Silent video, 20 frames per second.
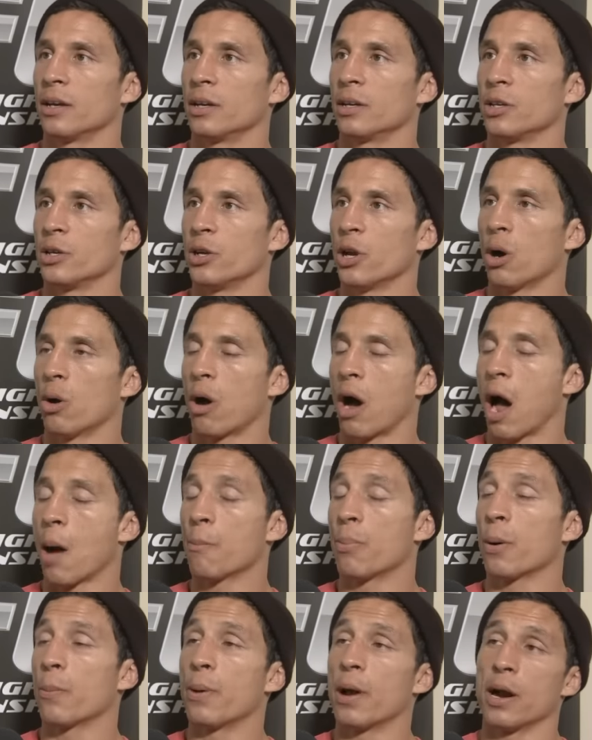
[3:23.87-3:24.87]
You know, I'm
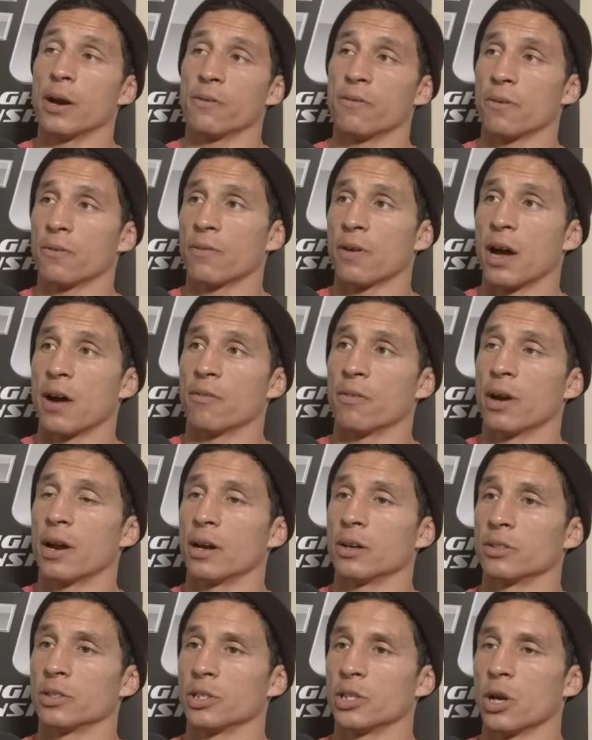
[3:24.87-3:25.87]
prepared for five
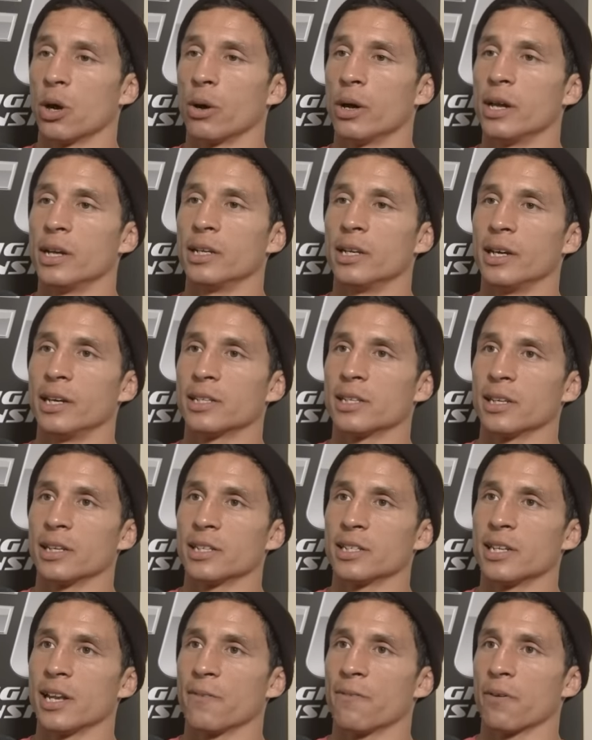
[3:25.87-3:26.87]
rounds. You know, it, it's
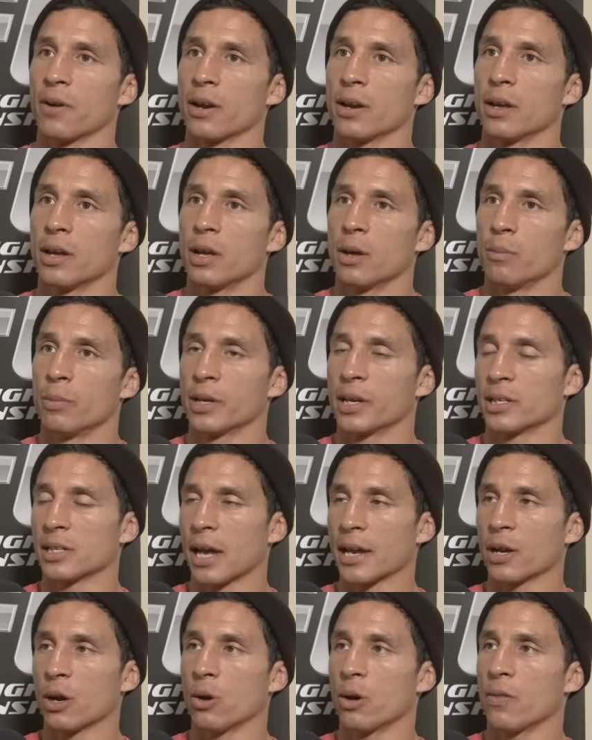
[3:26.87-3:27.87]
it's different because I
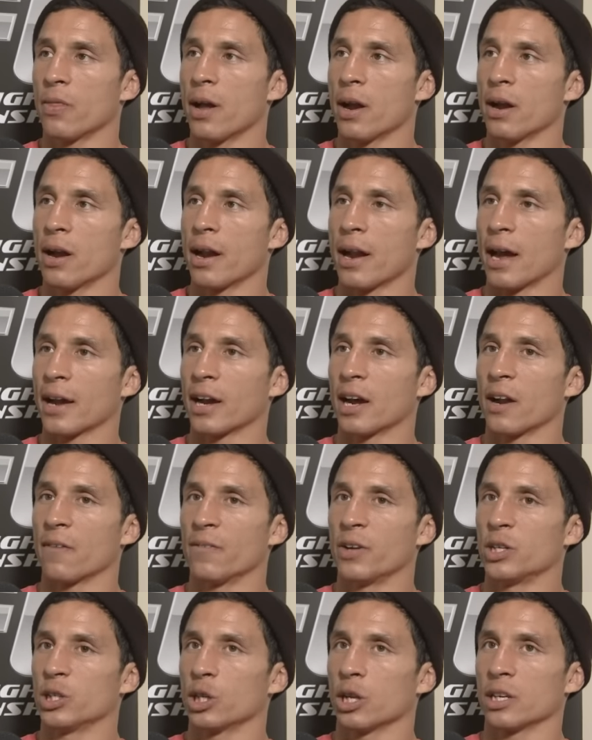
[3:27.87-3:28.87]
go in there and I got to
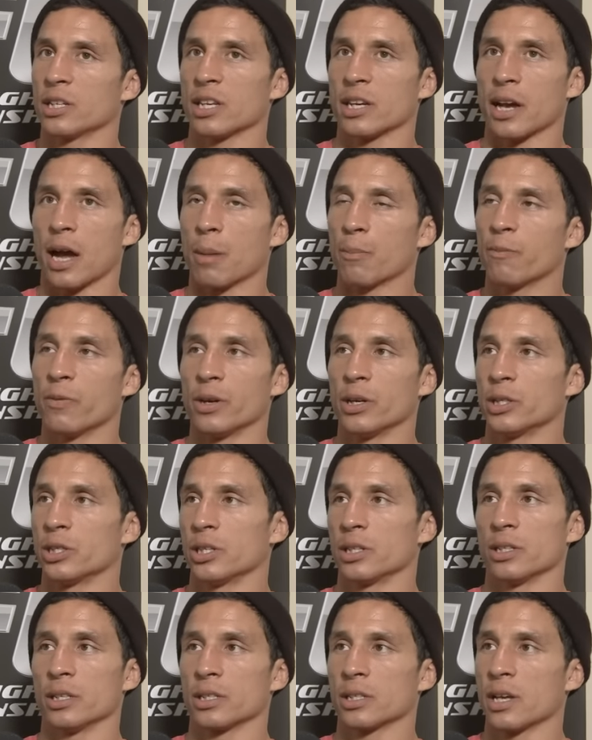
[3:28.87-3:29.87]
visualize like I'm
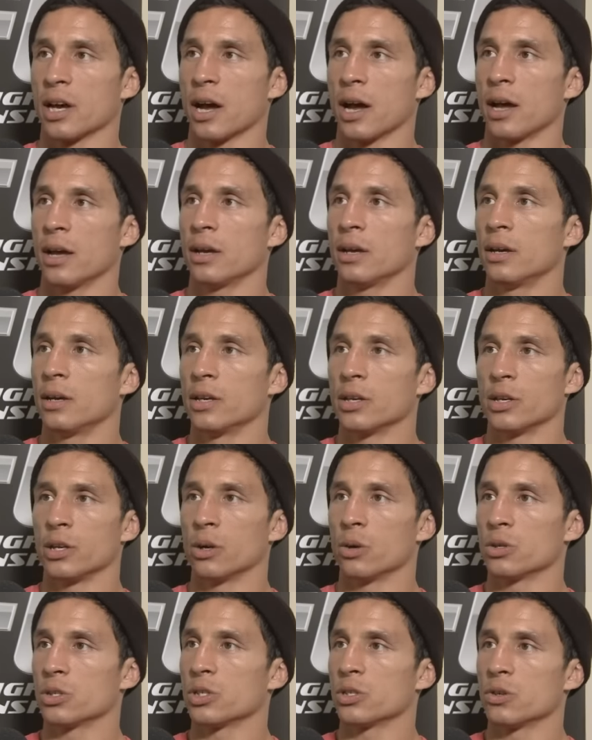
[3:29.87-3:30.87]
finishing this guy. You
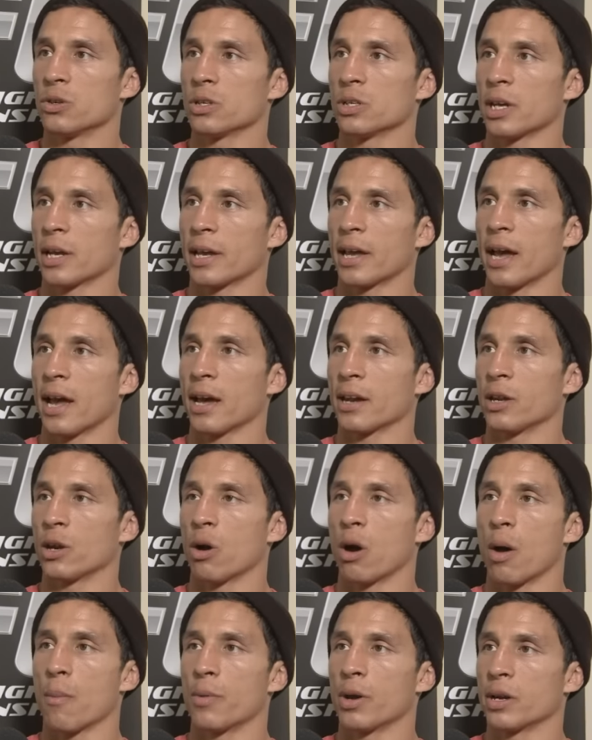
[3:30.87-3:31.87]
know, as soon as I can. You know,
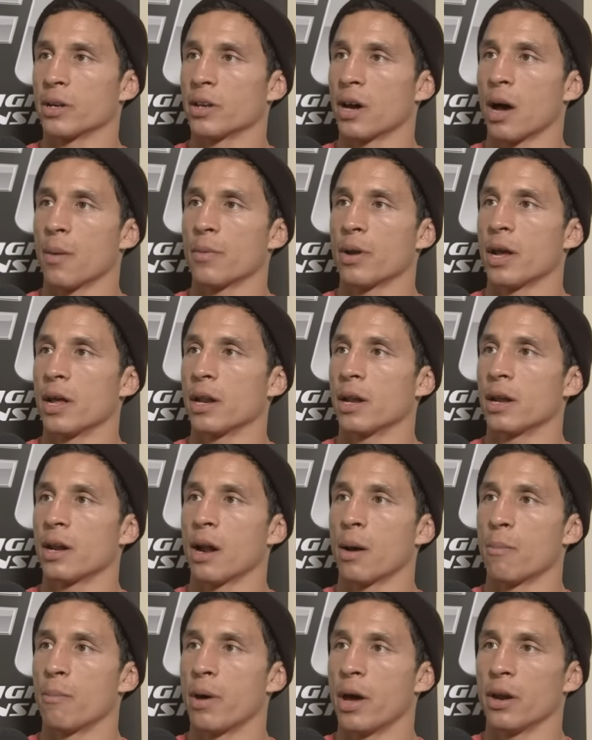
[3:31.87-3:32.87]
I'm gonna dominate it.
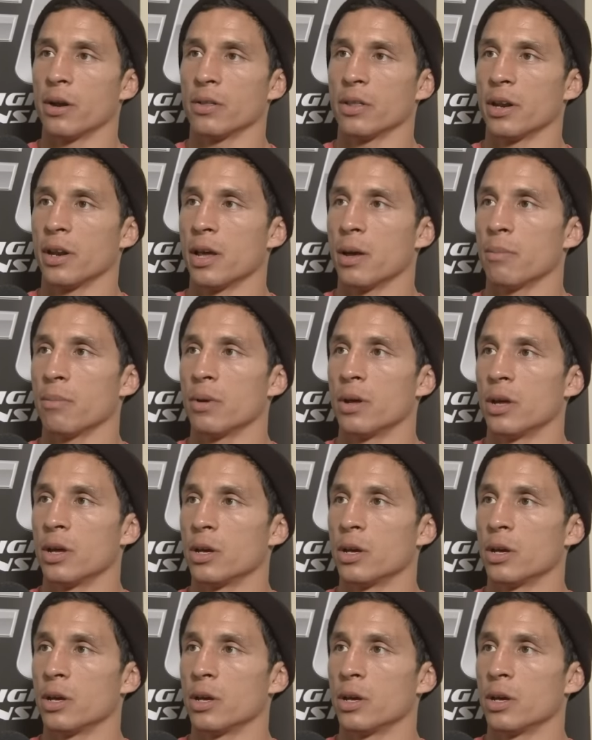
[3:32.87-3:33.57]
I'm better than him.